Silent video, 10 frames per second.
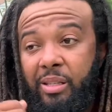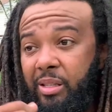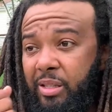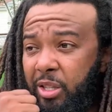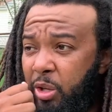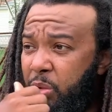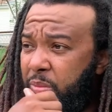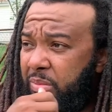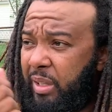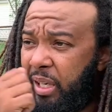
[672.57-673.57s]
So
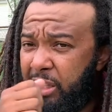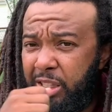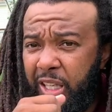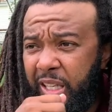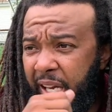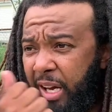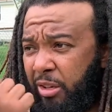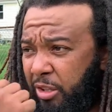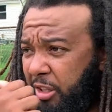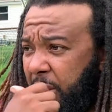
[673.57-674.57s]
I shut it
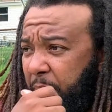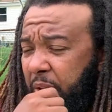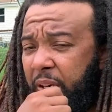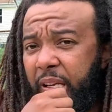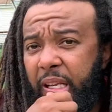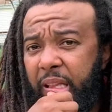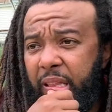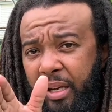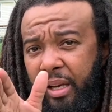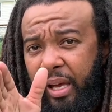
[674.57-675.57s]
down, looked up underneath,
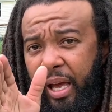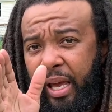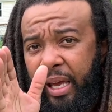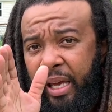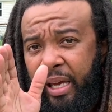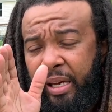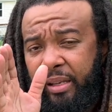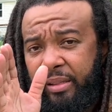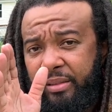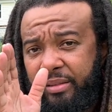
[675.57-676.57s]
and
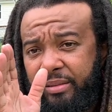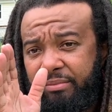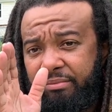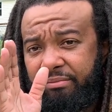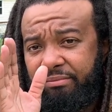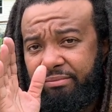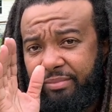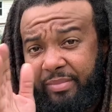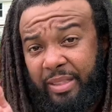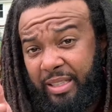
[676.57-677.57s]

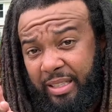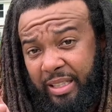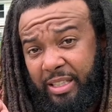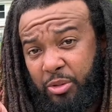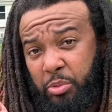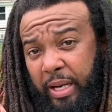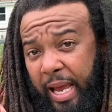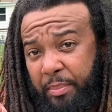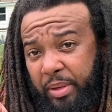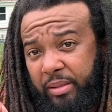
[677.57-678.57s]
this is what
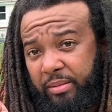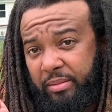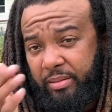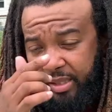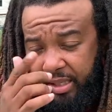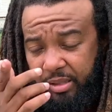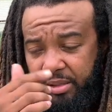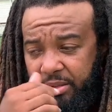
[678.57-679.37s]
happened. Take a look.